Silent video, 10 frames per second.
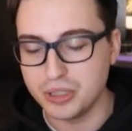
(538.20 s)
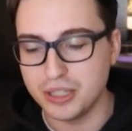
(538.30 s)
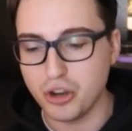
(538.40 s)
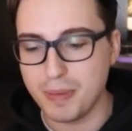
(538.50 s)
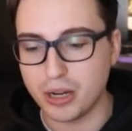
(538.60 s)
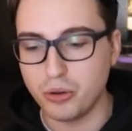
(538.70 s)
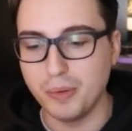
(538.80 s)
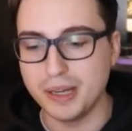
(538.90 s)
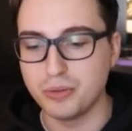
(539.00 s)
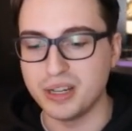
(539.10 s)
Cool, so let's go back
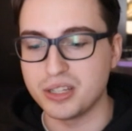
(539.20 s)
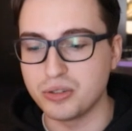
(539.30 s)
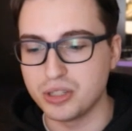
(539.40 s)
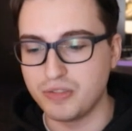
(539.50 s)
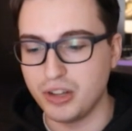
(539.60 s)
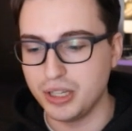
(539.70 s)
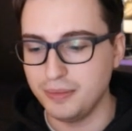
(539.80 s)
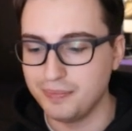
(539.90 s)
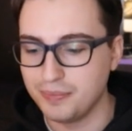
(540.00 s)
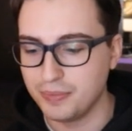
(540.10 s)
all the way to our source
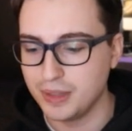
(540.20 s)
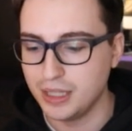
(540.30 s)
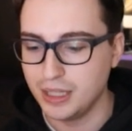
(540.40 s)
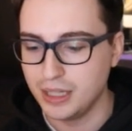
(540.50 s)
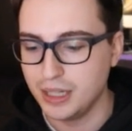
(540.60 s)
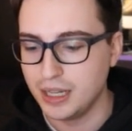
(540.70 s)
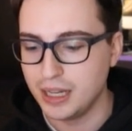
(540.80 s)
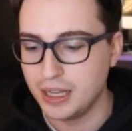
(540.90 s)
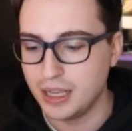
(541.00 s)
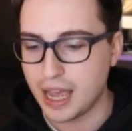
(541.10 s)
folder.
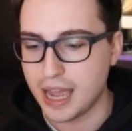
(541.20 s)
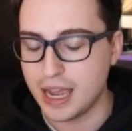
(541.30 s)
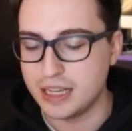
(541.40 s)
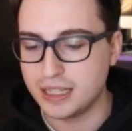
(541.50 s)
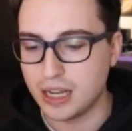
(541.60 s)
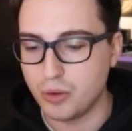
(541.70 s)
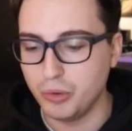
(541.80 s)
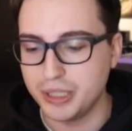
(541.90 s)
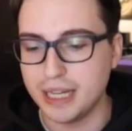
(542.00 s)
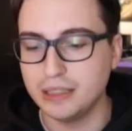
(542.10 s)
And
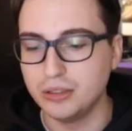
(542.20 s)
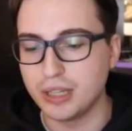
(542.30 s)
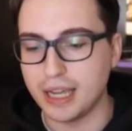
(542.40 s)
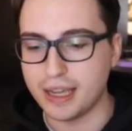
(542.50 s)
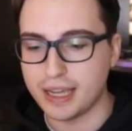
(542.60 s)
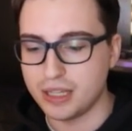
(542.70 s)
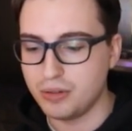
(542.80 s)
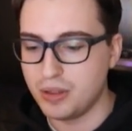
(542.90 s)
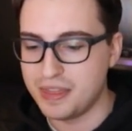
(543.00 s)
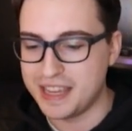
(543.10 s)
we'll take a look
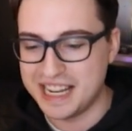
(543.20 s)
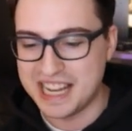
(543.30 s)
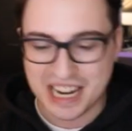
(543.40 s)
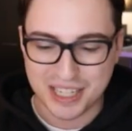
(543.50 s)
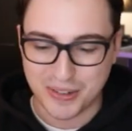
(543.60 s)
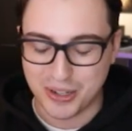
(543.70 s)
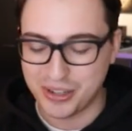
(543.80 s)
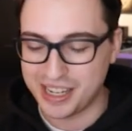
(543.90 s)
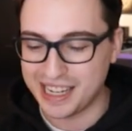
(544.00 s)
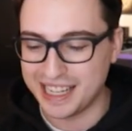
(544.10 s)
at the next
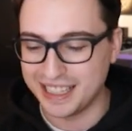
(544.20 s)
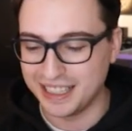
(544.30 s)
folder